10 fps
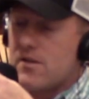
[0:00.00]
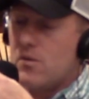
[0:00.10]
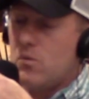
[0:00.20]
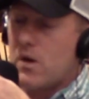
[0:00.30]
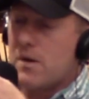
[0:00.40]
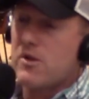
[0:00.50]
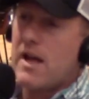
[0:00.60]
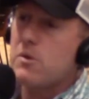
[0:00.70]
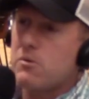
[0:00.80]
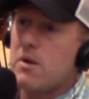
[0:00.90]
what I'm
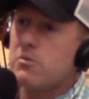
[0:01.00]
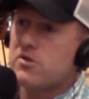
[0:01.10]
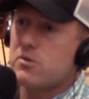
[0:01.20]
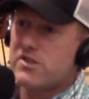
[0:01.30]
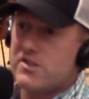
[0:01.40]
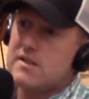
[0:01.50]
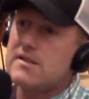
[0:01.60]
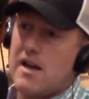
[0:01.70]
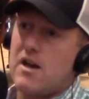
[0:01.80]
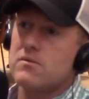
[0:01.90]
glad we were able to do is
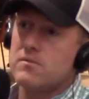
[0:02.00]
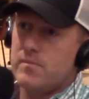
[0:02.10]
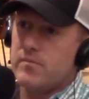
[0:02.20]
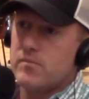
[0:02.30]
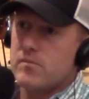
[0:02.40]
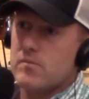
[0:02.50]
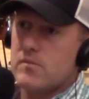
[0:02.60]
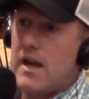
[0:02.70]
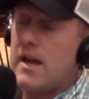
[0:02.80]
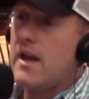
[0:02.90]
sit down
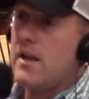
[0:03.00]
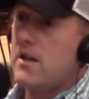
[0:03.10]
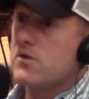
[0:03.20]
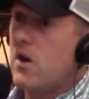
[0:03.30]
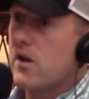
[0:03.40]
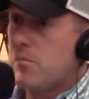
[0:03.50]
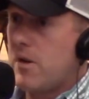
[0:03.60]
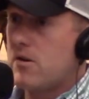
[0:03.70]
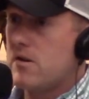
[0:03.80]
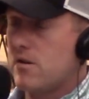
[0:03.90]
and talk
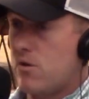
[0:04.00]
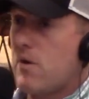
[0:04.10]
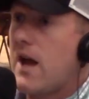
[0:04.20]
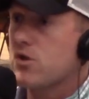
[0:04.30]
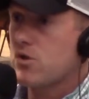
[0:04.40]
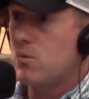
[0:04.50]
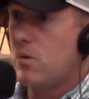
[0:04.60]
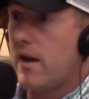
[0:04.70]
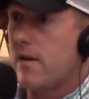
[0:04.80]
about it in a rational way.